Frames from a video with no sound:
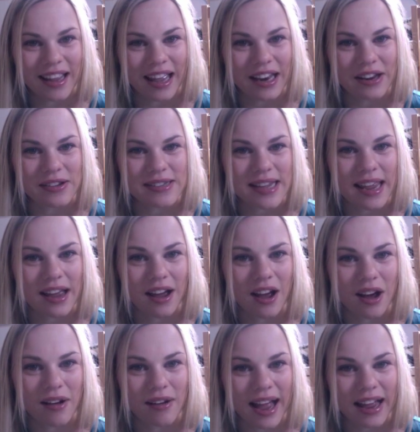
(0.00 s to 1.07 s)
And you say,
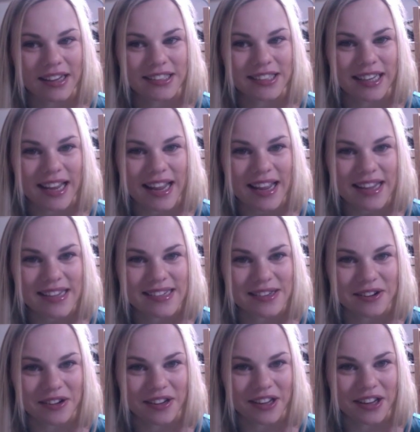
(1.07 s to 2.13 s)
oh, actually, it's
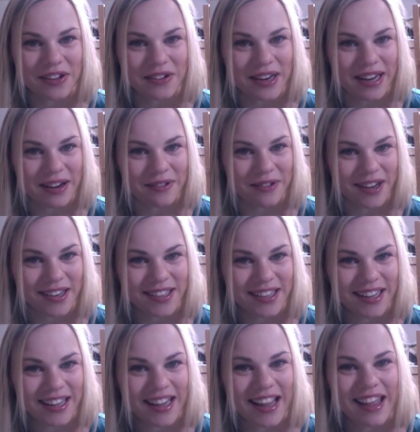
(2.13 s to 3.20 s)
not a Younique one,
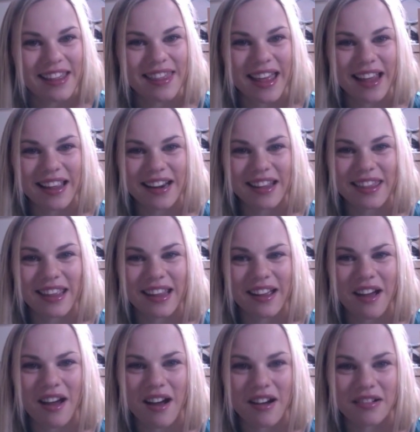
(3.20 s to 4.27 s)
they're going to think,
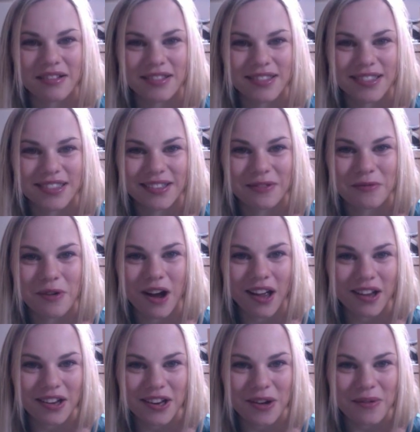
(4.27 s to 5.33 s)
oh, why
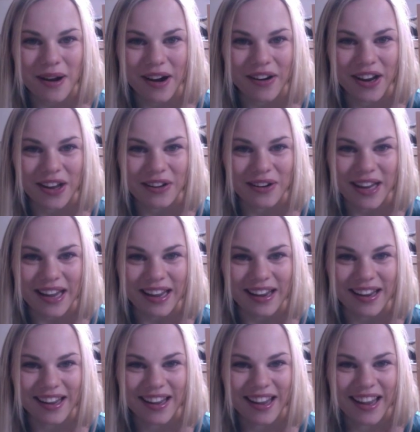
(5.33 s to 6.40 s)
aren't you wearing
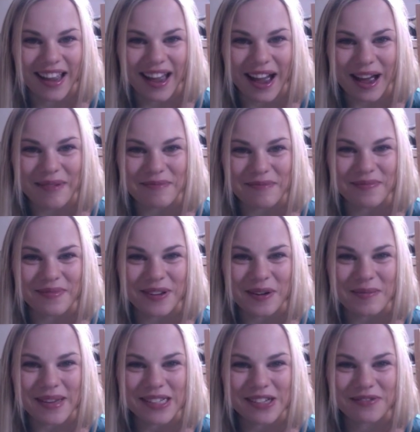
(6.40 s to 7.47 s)
Younique?
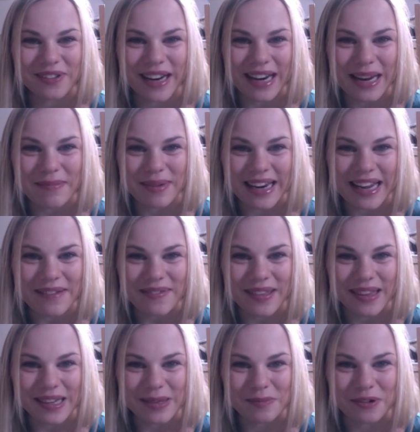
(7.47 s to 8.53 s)
You're meant to really believe
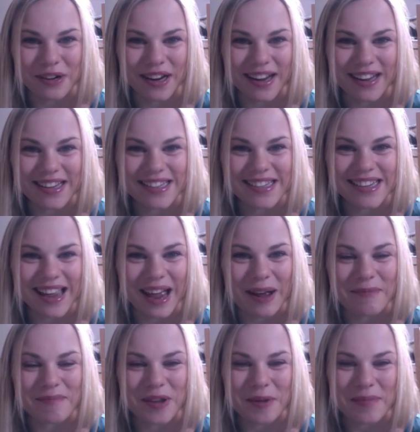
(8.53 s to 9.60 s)
in these products.
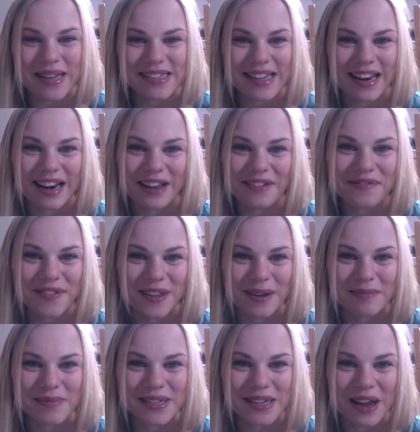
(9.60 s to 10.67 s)
You're meant to love
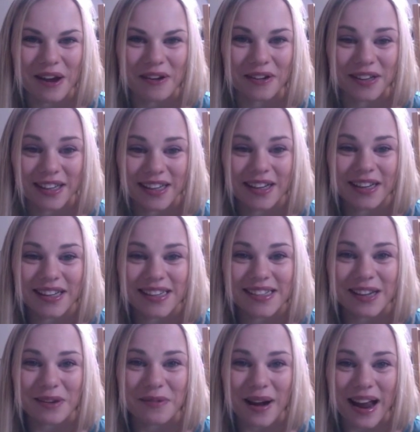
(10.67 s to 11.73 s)
them, so
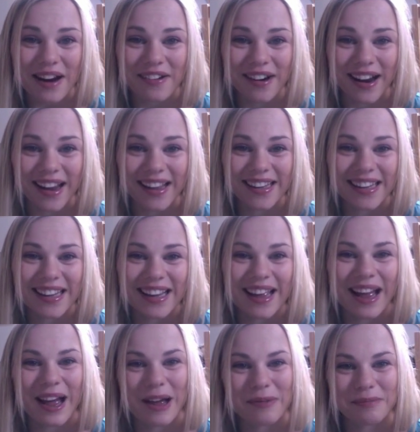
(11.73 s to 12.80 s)
wear
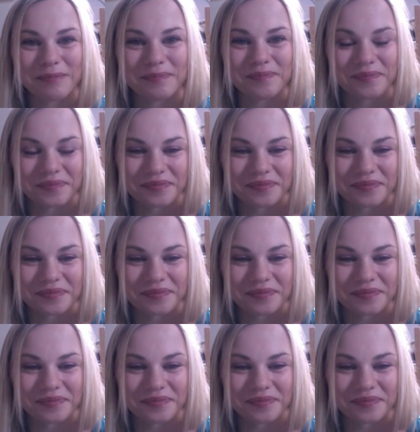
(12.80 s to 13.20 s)
it.